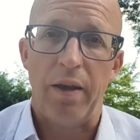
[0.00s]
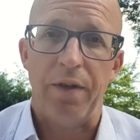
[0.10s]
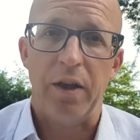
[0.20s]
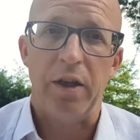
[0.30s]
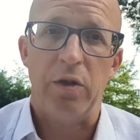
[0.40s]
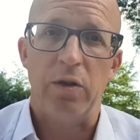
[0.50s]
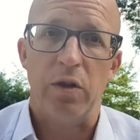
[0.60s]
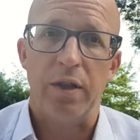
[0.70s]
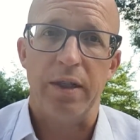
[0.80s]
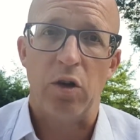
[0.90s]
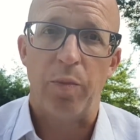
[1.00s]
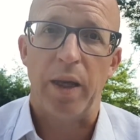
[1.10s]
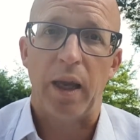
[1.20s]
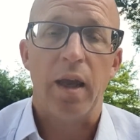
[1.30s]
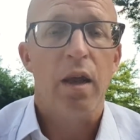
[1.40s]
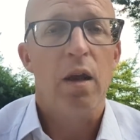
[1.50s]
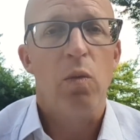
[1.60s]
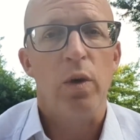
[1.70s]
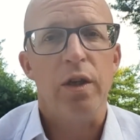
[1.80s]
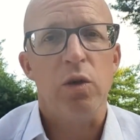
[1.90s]
FAQs on this topic,
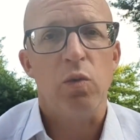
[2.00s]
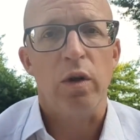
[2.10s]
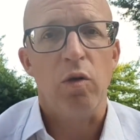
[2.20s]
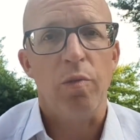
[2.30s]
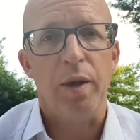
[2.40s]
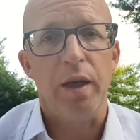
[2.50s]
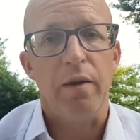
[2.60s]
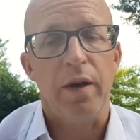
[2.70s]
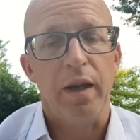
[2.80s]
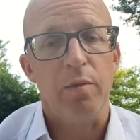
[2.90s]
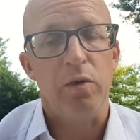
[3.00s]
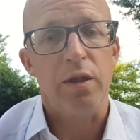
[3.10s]
which will be available